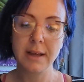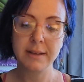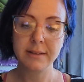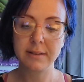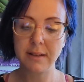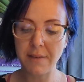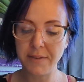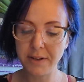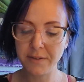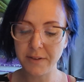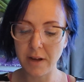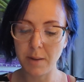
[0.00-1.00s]
Seven
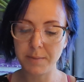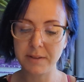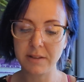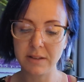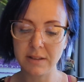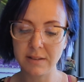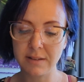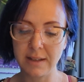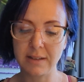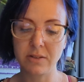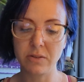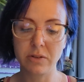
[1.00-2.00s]
of Cups to the
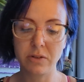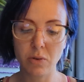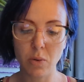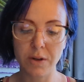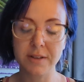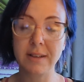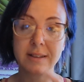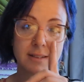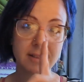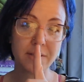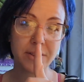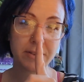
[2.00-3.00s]
Six of Swords, and the
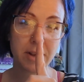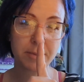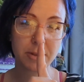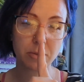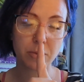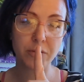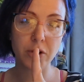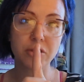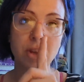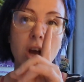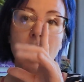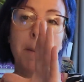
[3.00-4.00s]
Seven of Cups is
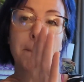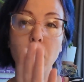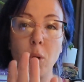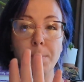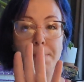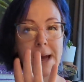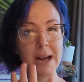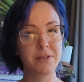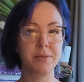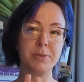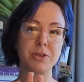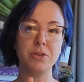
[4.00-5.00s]
reversed. Pull
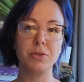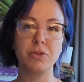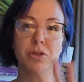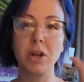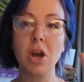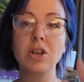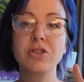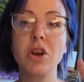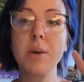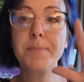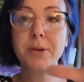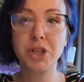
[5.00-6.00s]
back from the delusion.
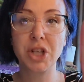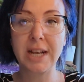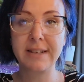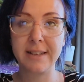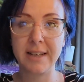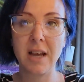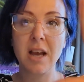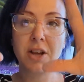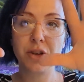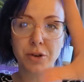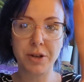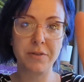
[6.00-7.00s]
Stop projecting
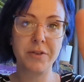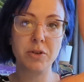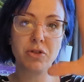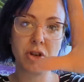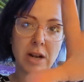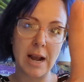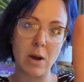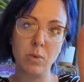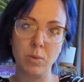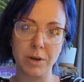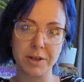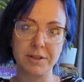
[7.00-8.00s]
your confusion
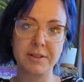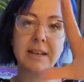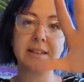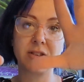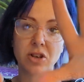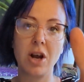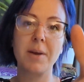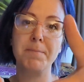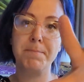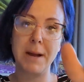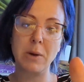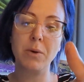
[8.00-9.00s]
outwards. It's not
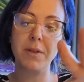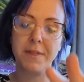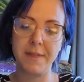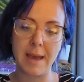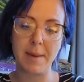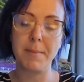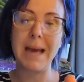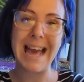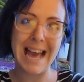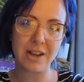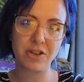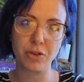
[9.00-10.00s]
about them,
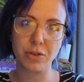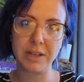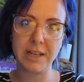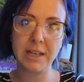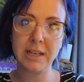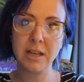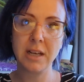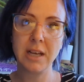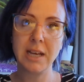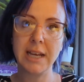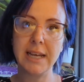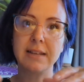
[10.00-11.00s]
actually.
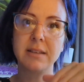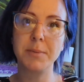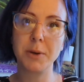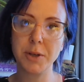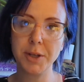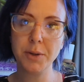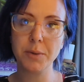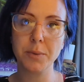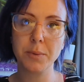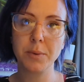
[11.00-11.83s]
It's about you.